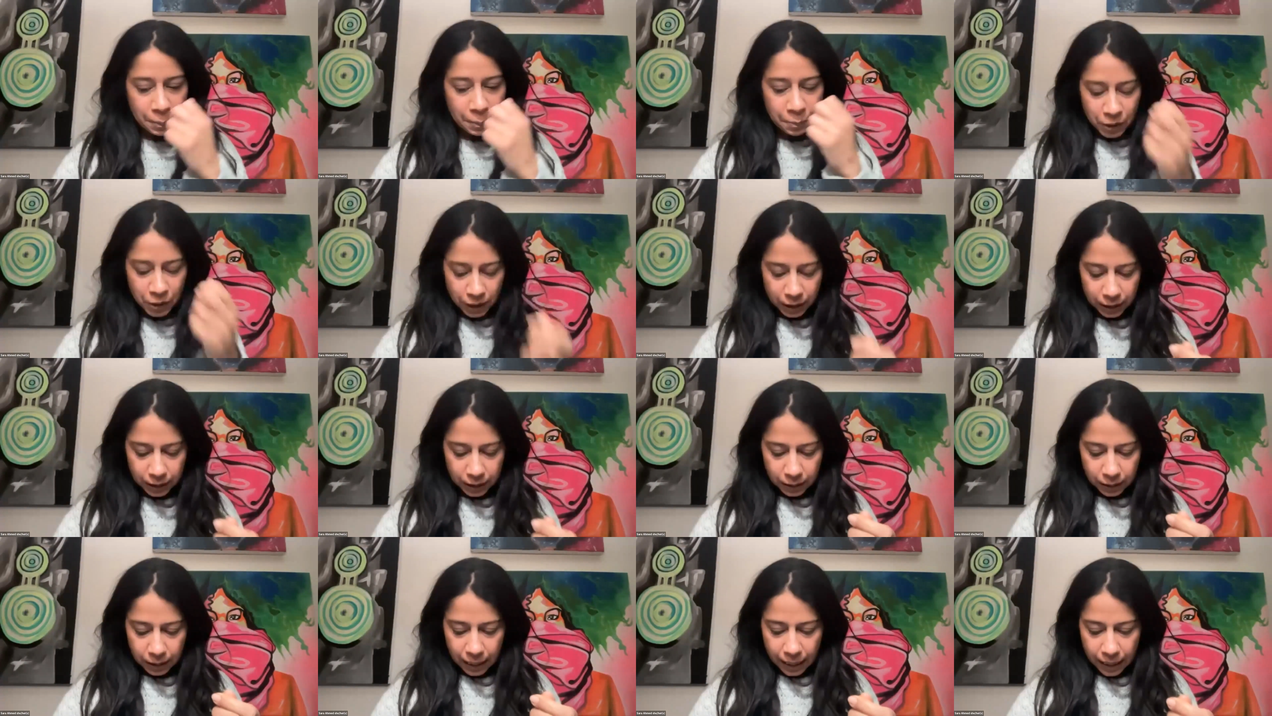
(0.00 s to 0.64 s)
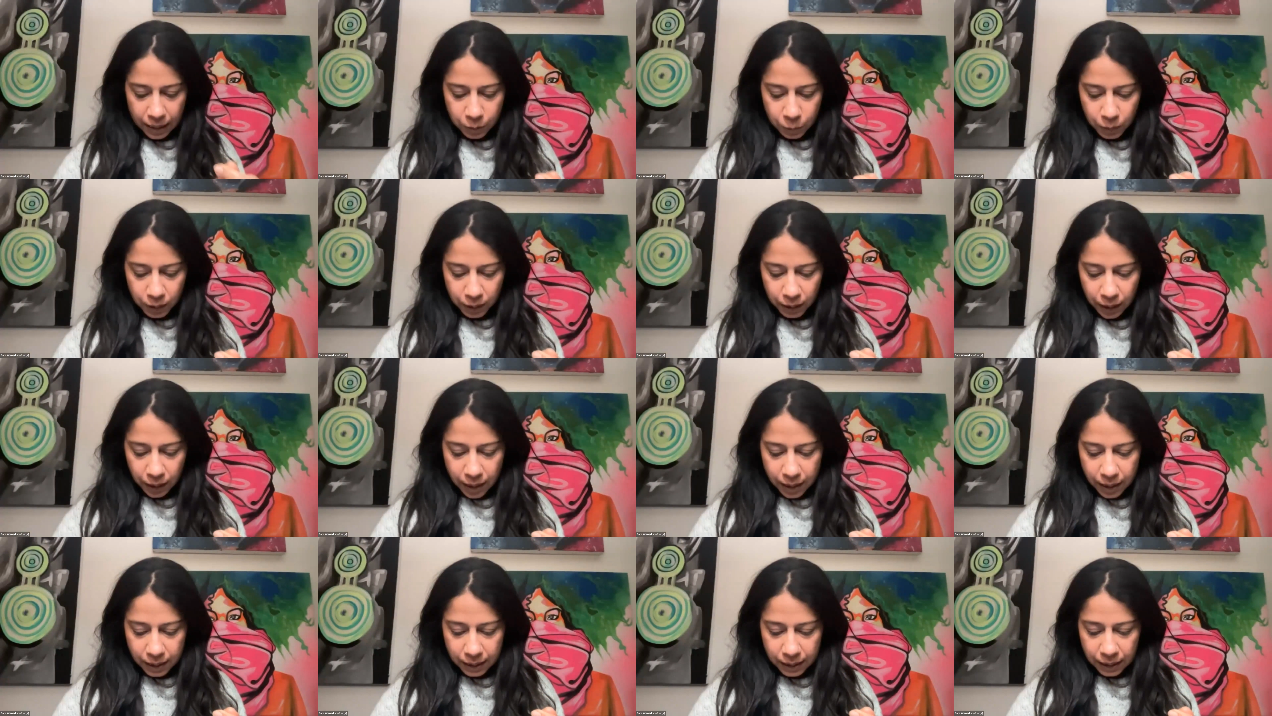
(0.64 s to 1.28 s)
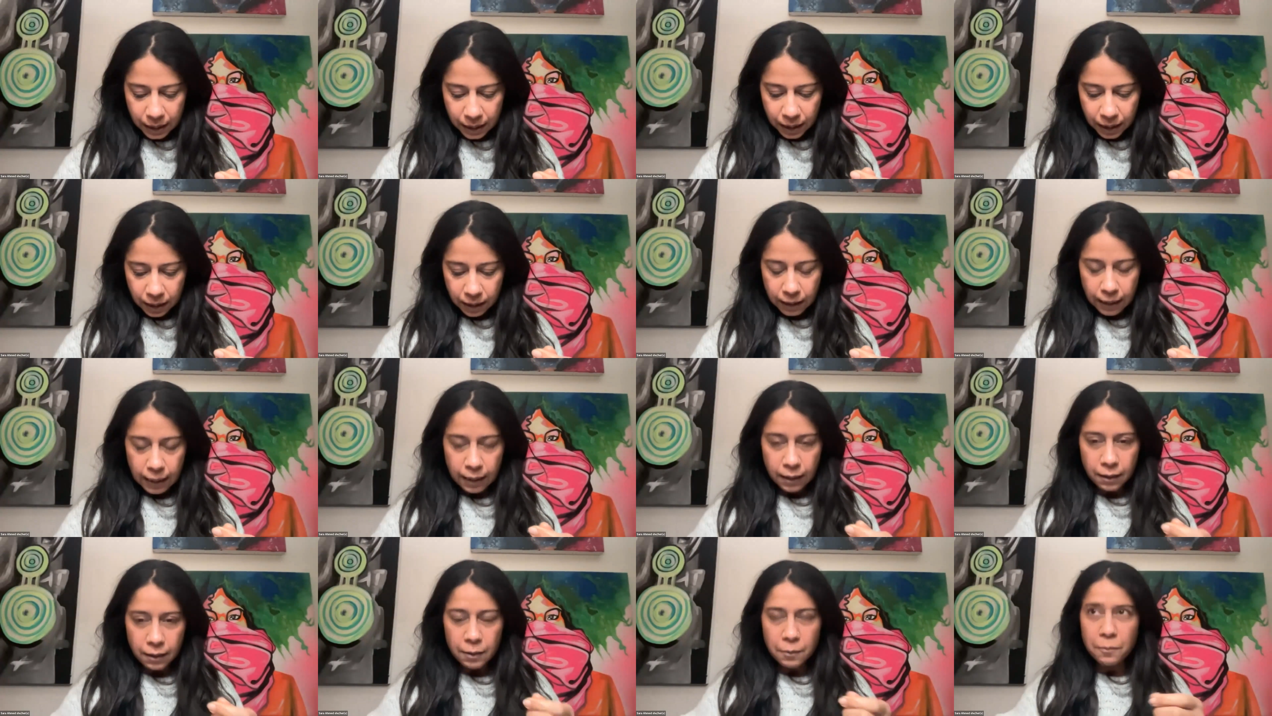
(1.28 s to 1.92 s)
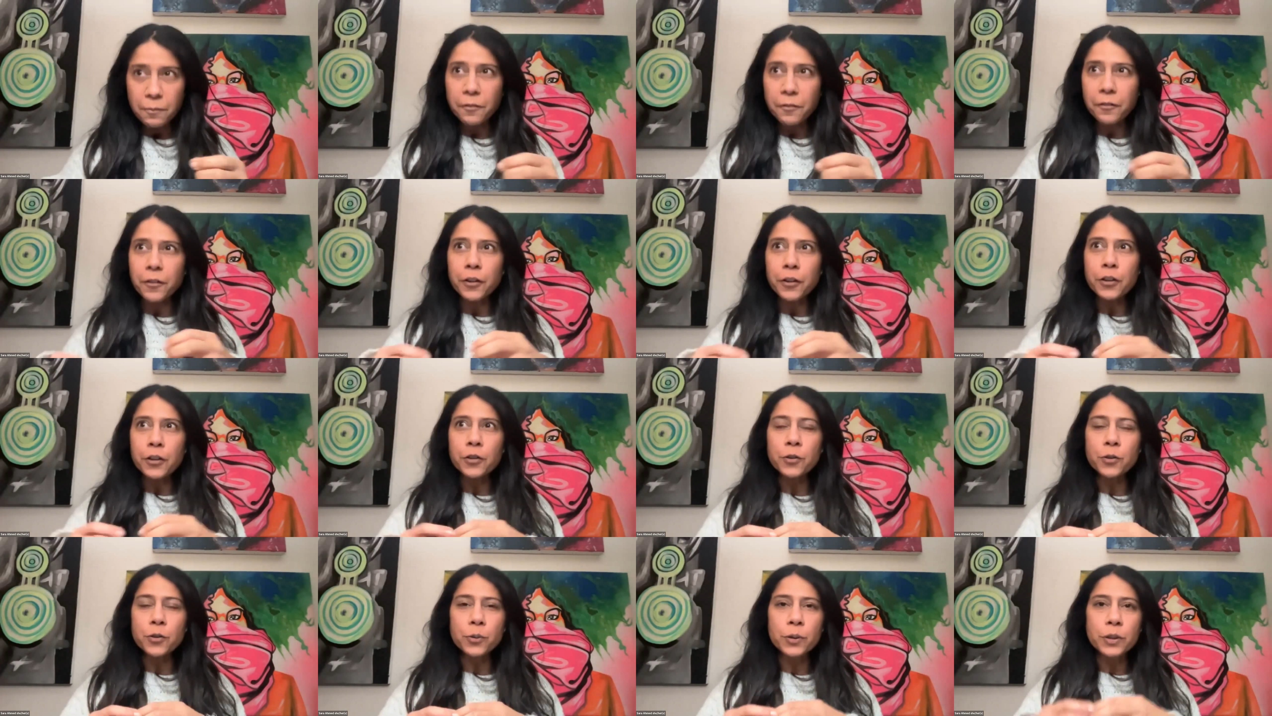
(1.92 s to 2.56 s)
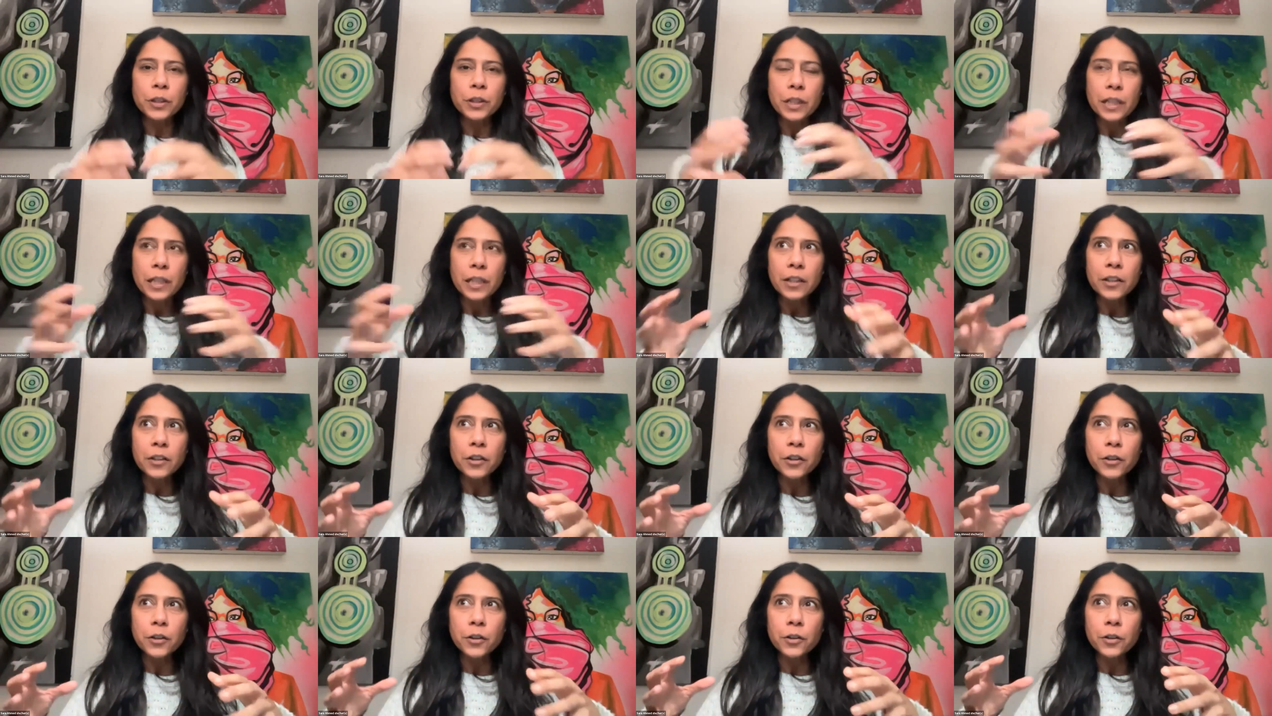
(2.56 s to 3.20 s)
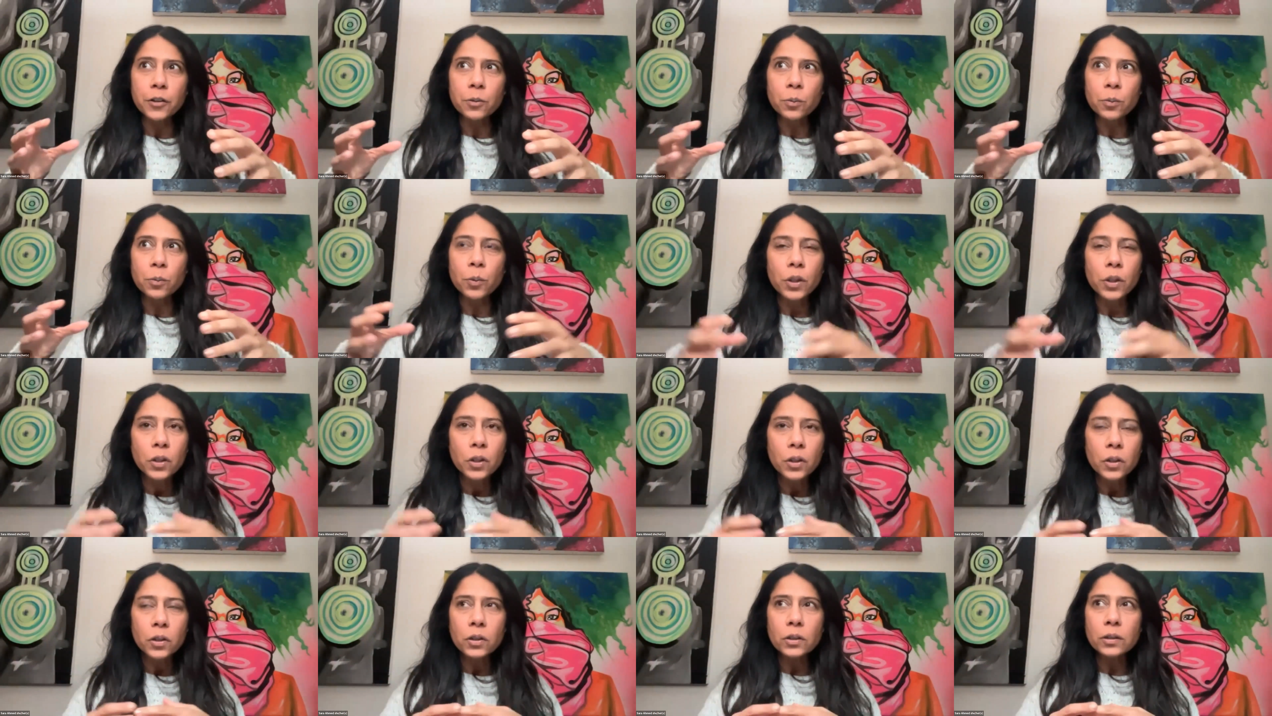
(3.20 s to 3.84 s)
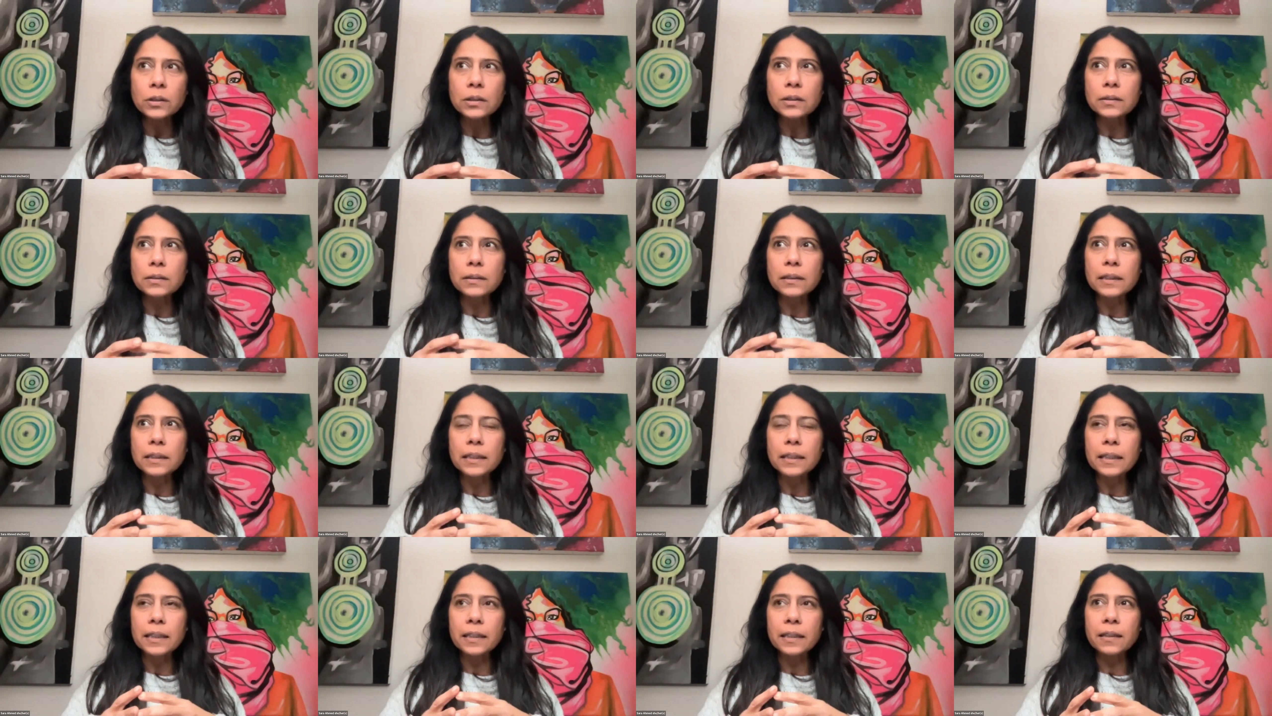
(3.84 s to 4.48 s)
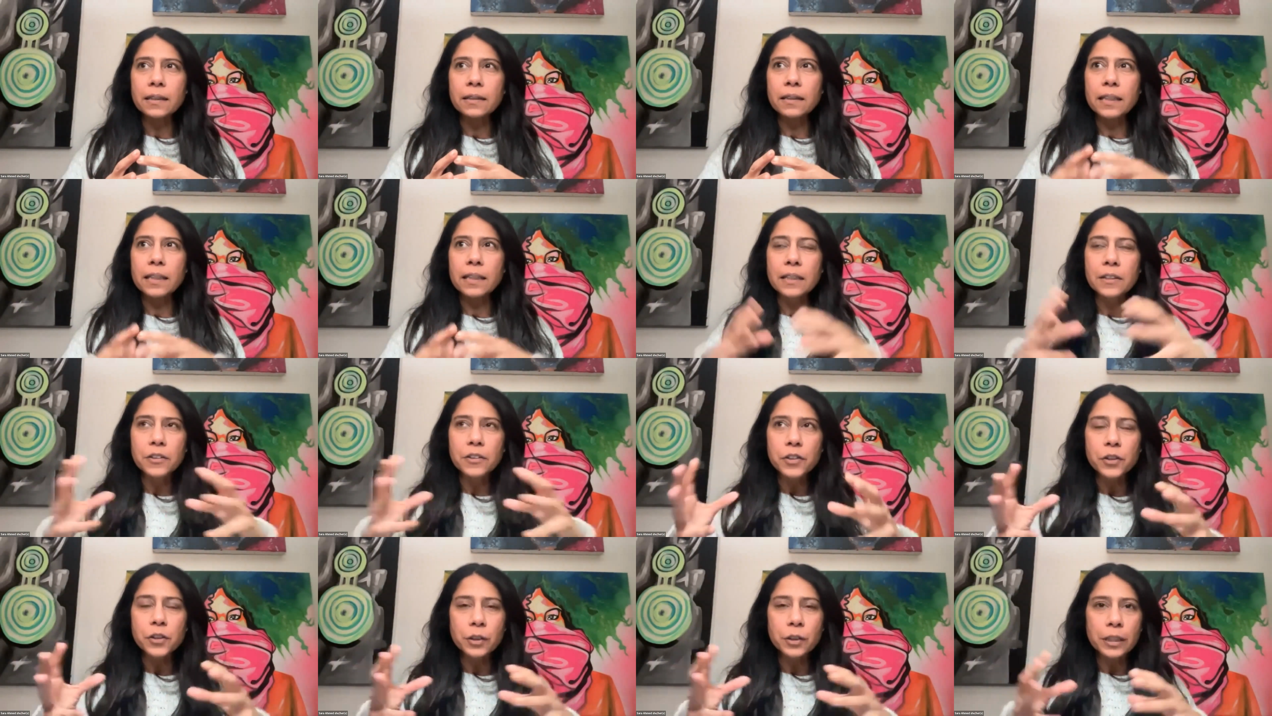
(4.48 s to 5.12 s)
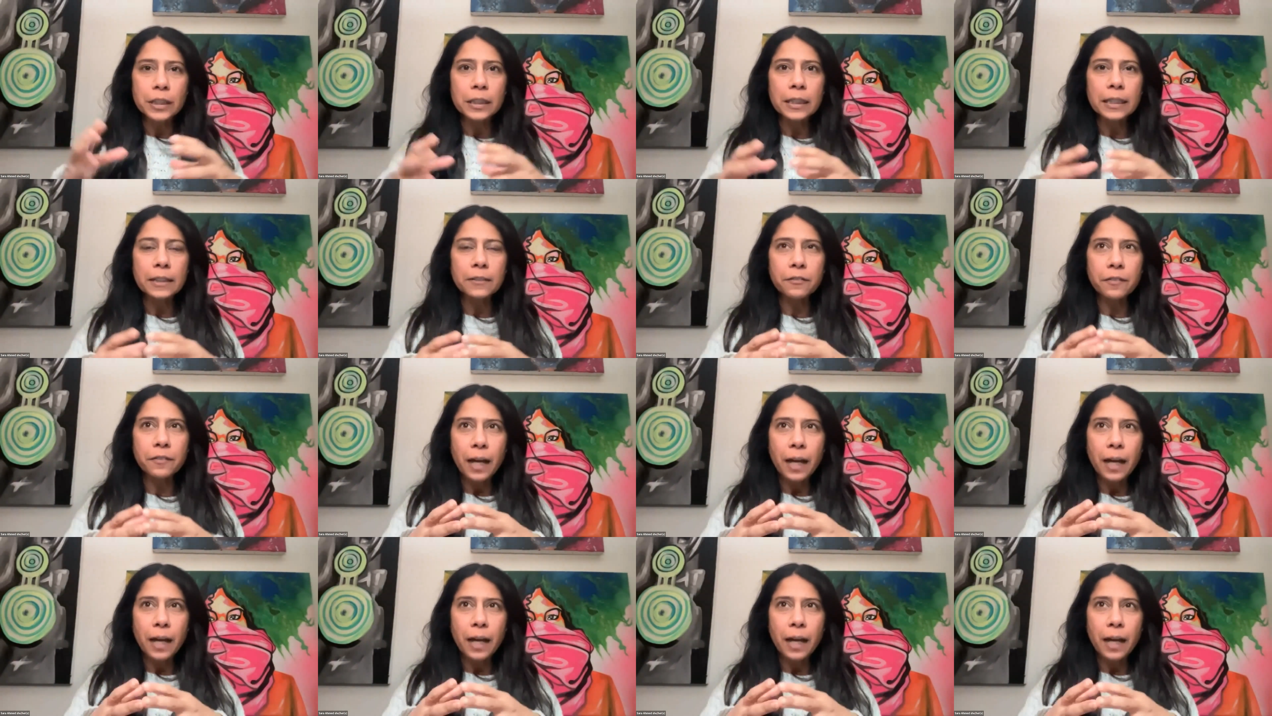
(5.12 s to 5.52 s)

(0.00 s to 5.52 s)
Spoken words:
I'm just going to ask one last thing for you in your world in the industry.